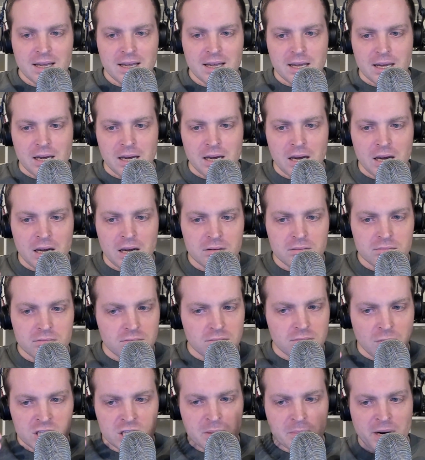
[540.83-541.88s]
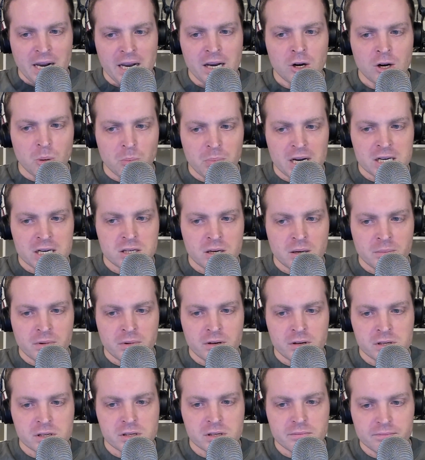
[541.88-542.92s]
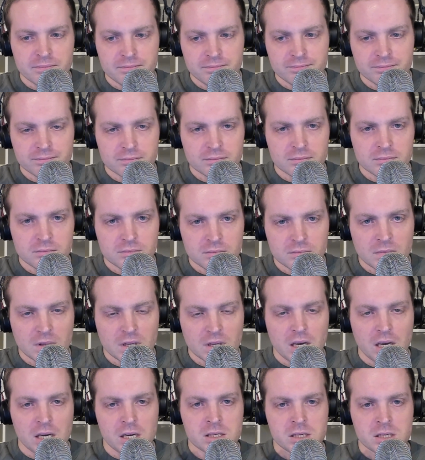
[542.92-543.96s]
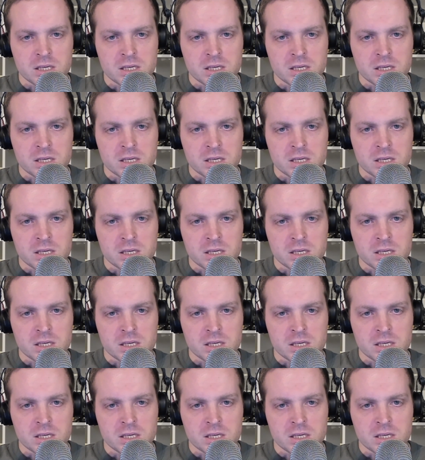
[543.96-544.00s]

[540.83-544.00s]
And multiplying complex numbers is the